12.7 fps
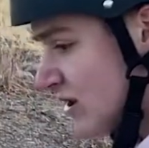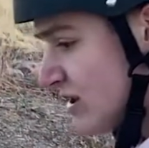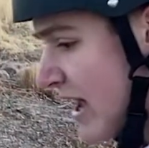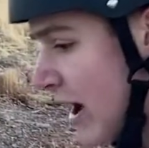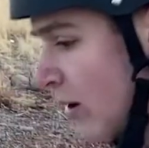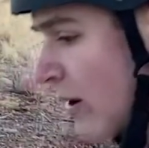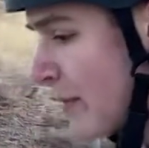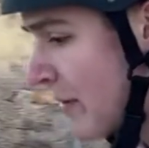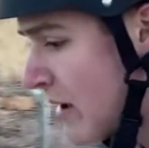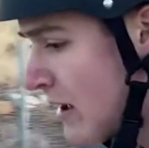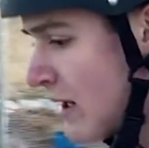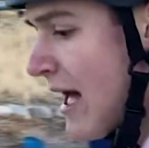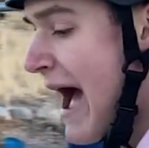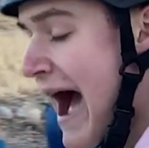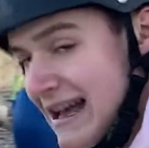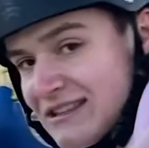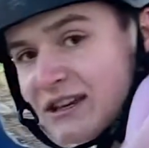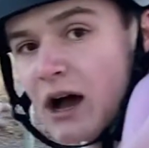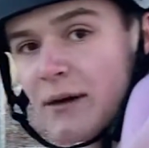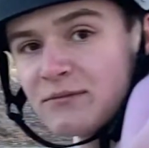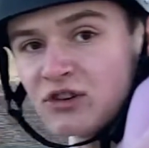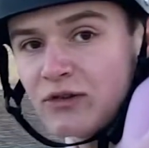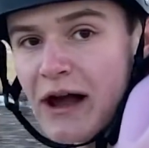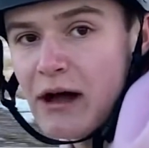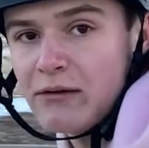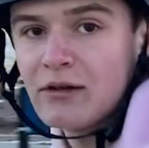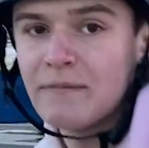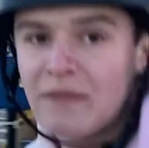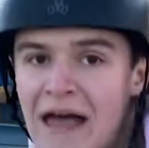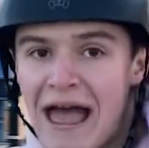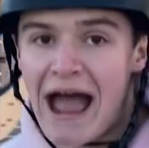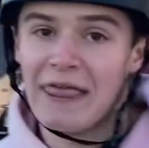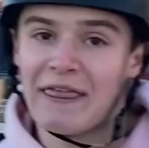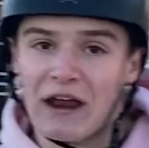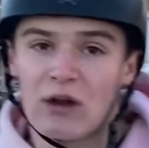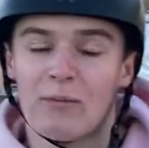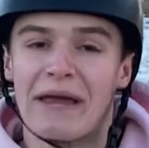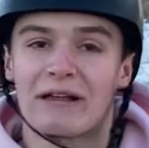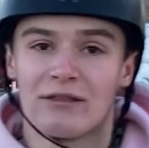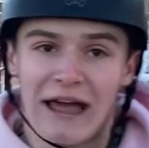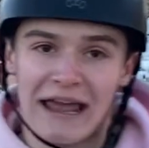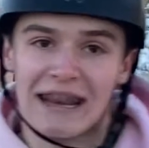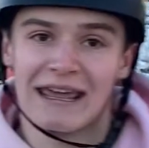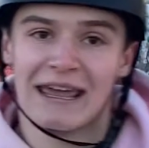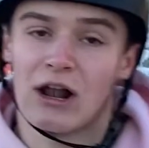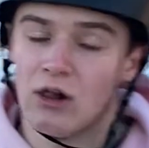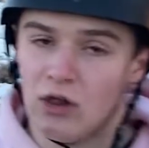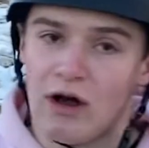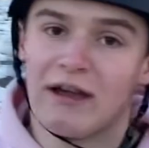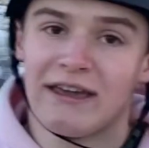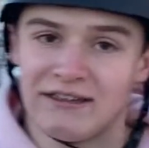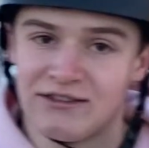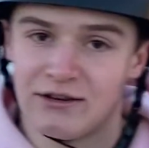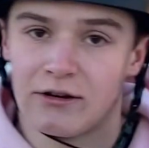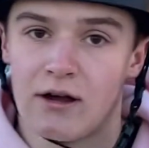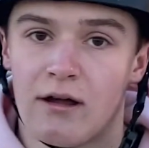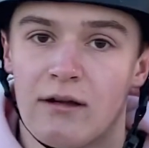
tail whip as it comes around, and that'll make landing it a lot easier.